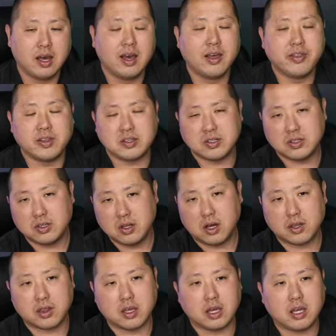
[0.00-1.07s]
This is
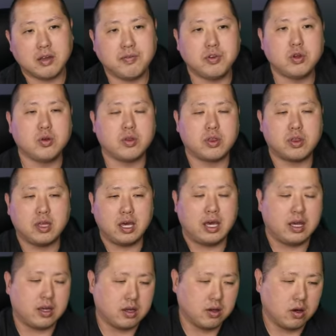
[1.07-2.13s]
nothing. If you
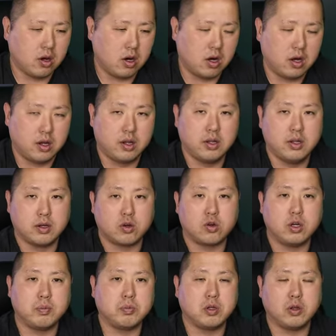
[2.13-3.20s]
think all the
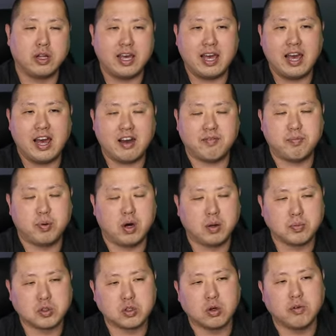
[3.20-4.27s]
crypto that have
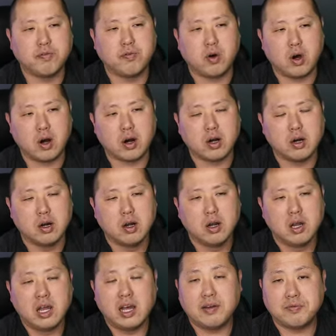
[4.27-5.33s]
pumped so far
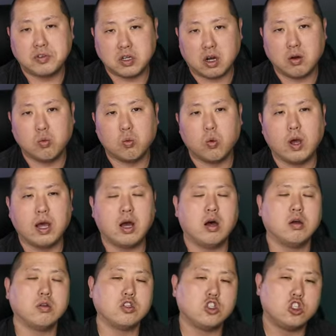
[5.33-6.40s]
have done
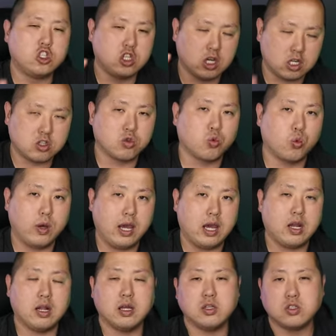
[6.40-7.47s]
well, just
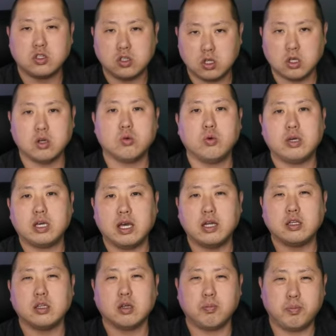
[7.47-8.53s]
wait until we get
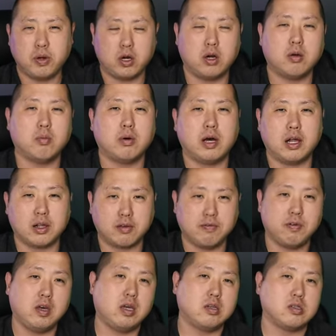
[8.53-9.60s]
into the parabolic
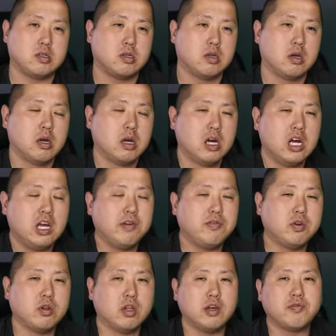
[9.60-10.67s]
phase. If
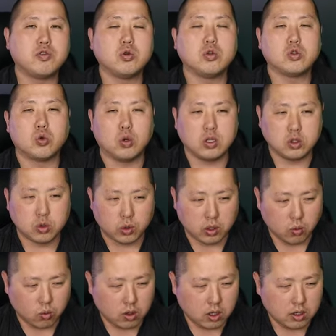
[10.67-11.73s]
you lived through
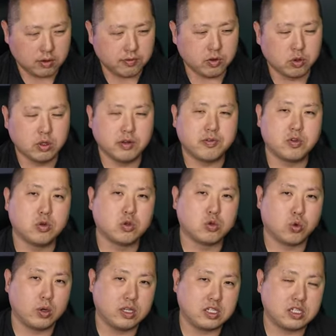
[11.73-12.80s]
2021, if you lived through
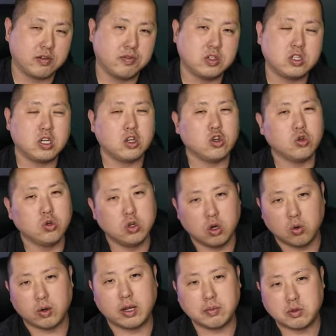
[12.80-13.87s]
2017, you know
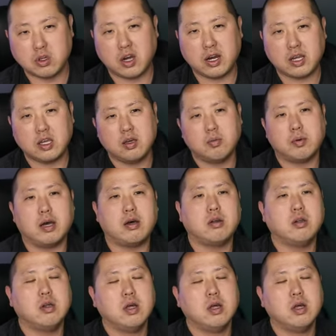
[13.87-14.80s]
what I'm talking about.